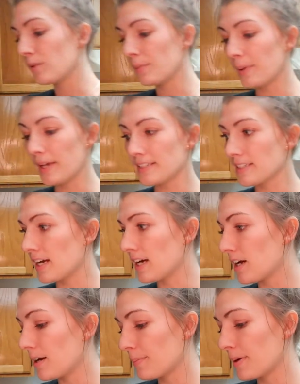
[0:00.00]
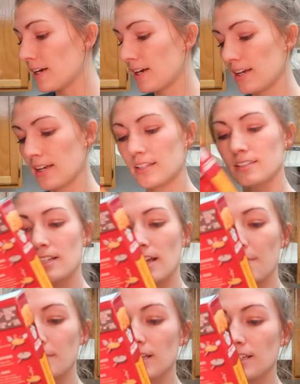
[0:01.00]
We picked up
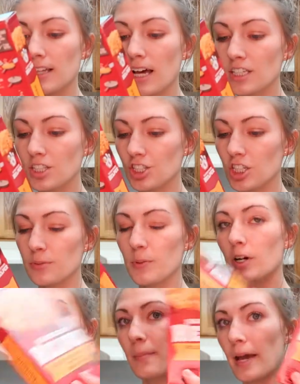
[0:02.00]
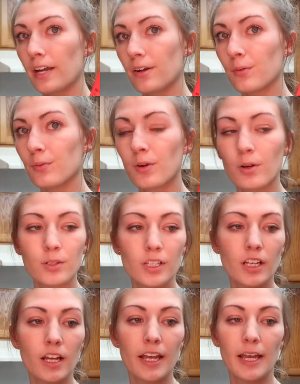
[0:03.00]
some deluxe cheeseburger
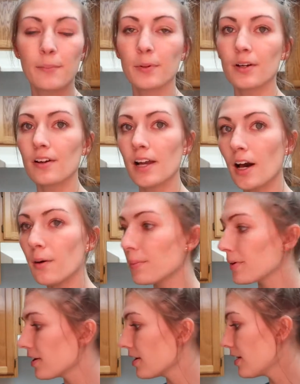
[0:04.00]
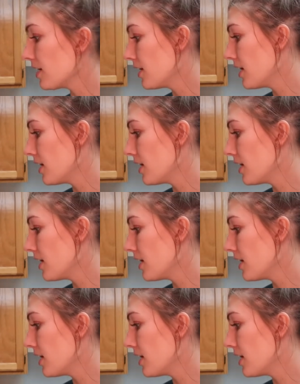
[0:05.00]
macaroni Hamburger Helper.